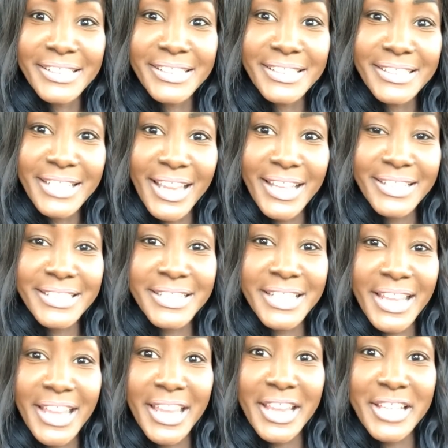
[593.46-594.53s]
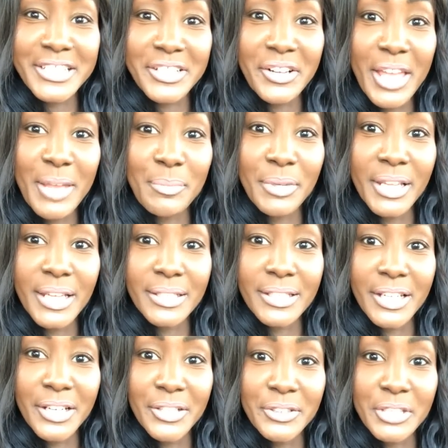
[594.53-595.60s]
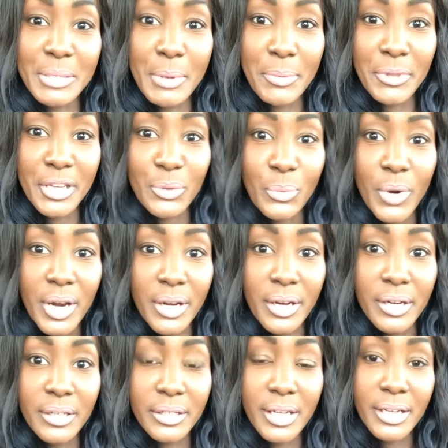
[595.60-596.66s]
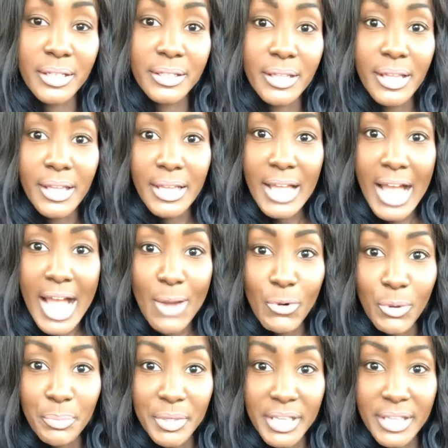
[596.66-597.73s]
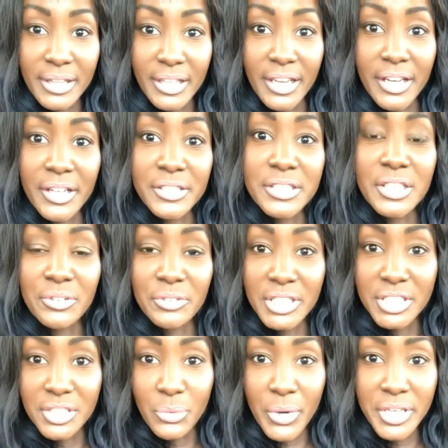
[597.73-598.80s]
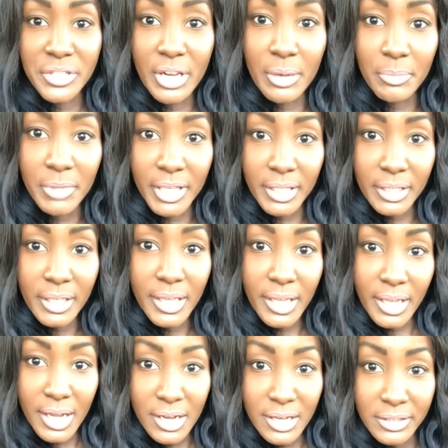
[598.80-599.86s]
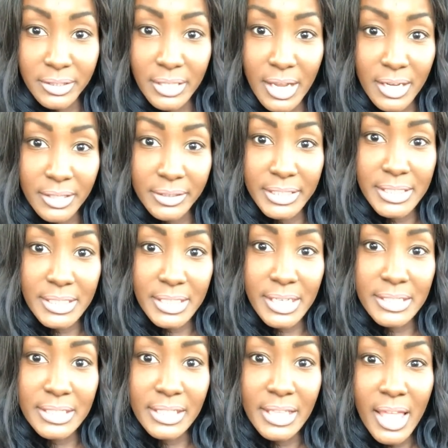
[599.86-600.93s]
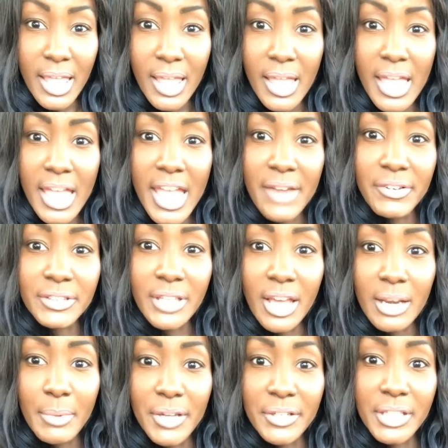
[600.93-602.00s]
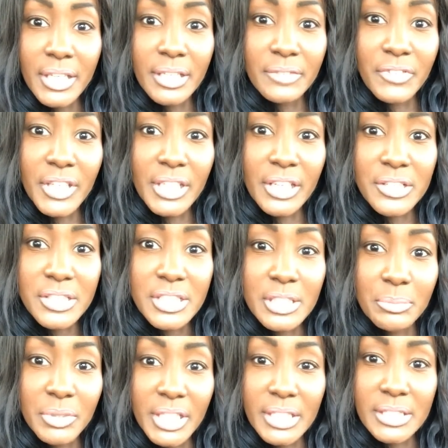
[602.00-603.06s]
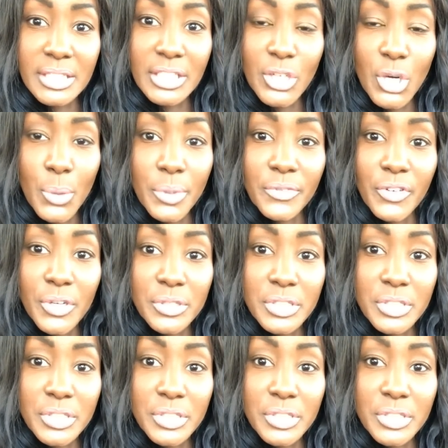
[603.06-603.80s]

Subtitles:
Tanj. Okay, Blood Don't. Keep up the good work. I will be there. Tonisha, where are you going to be? Ani says, ever thought about getting videos to BET or Revolt